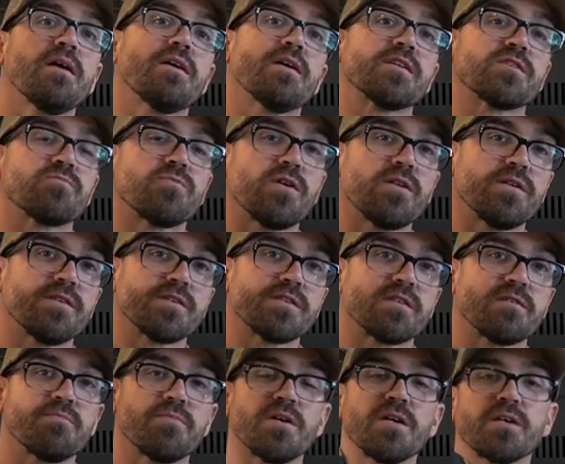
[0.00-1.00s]
as well
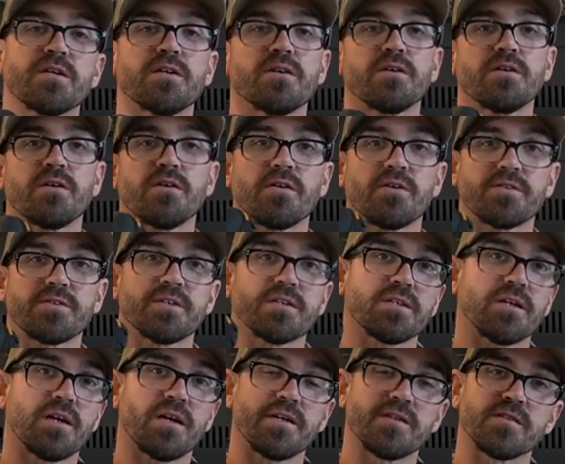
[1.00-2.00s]
as the Muck
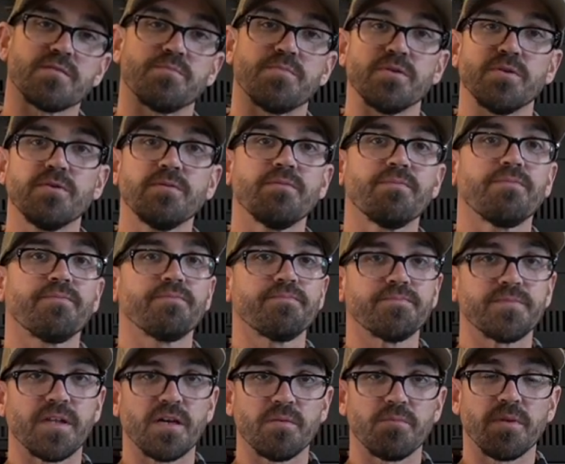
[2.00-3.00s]
Arctic Ice boot
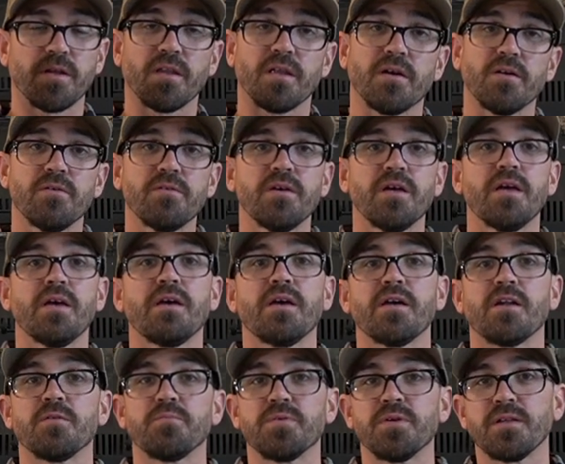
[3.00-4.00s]
down below,
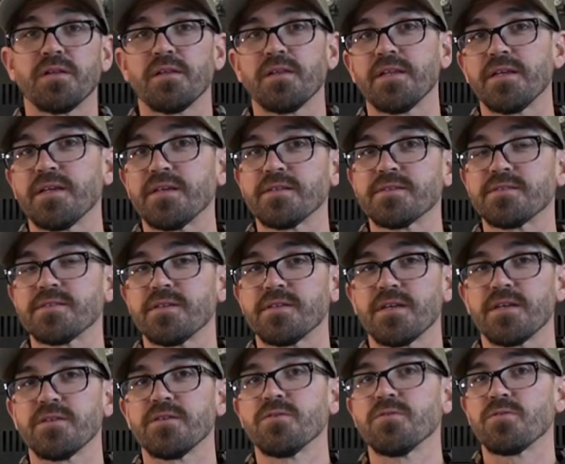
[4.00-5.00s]
and I'll put links to
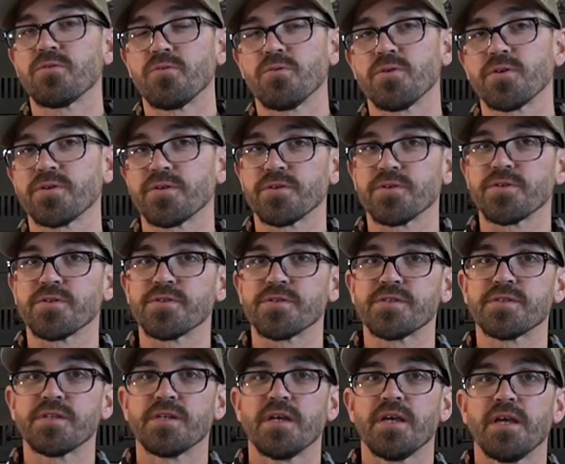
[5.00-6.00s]
that new
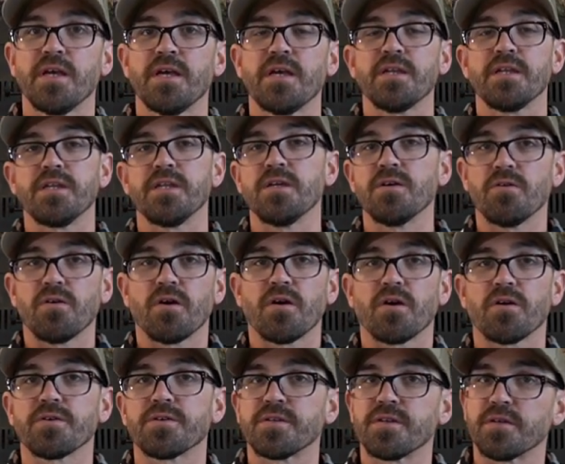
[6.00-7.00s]
Korkers Neo
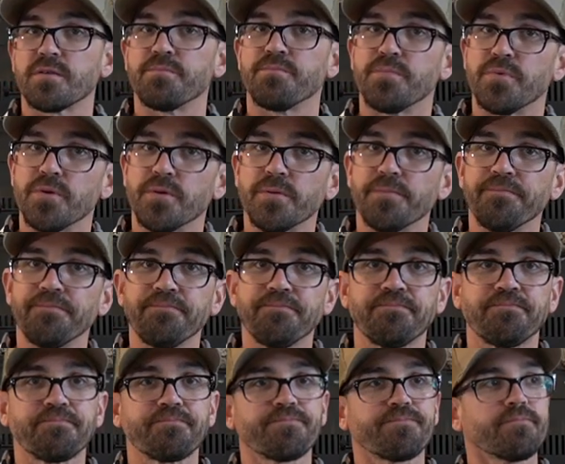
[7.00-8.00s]
Arctic boot.
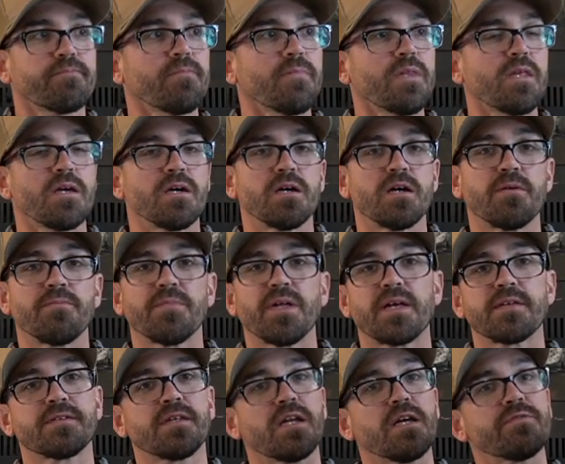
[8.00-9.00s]

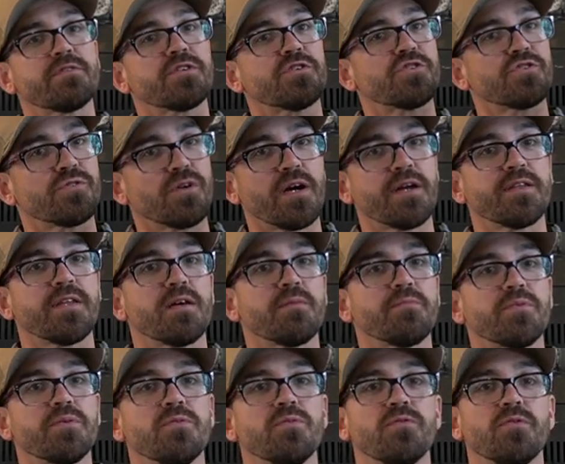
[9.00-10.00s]
Like I said, I haven't tried
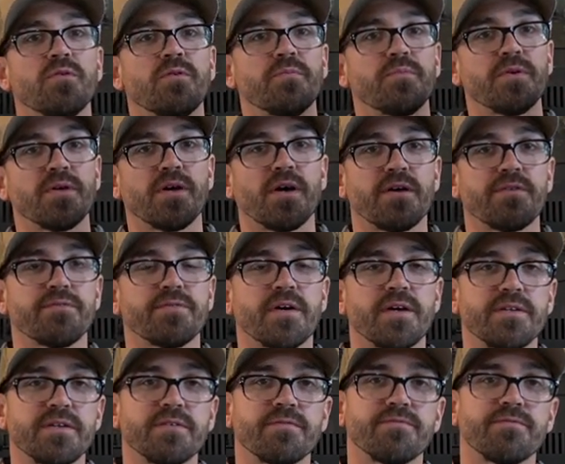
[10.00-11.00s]
that boot, but I
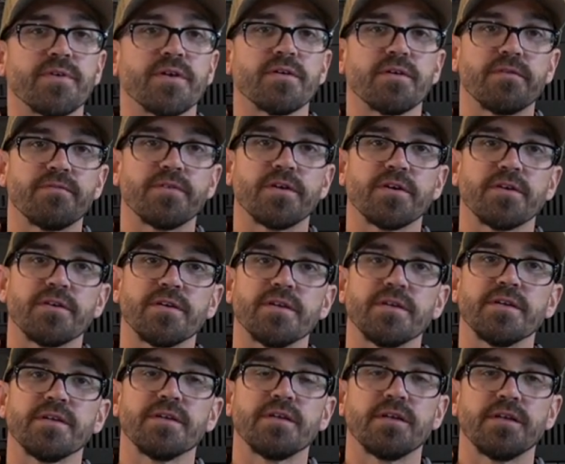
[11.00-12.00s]
find it very,
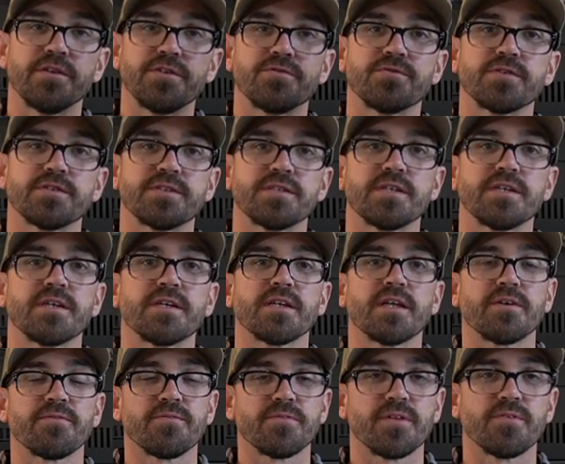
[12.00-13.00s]
very interesting,
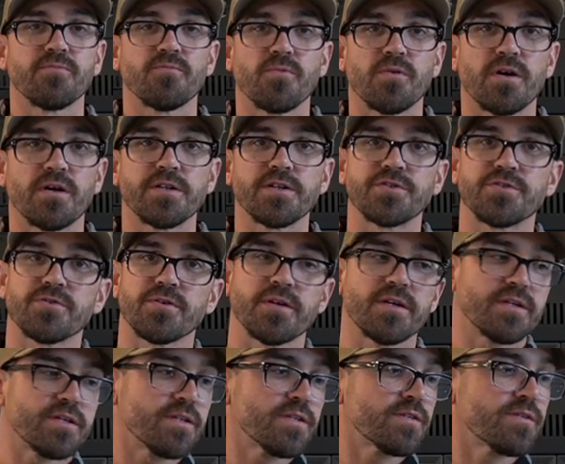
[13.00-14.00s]
and I really want to
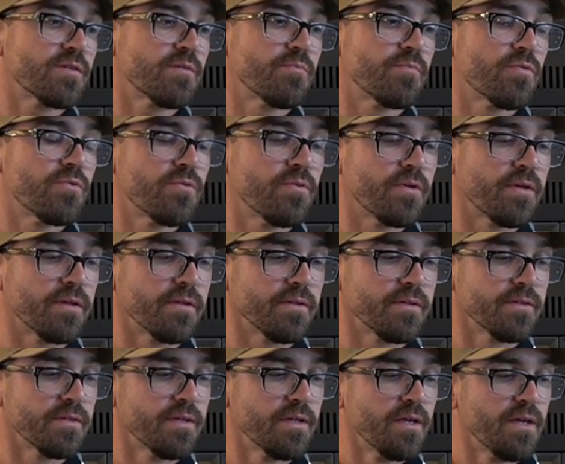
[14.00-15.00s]
try it at some point.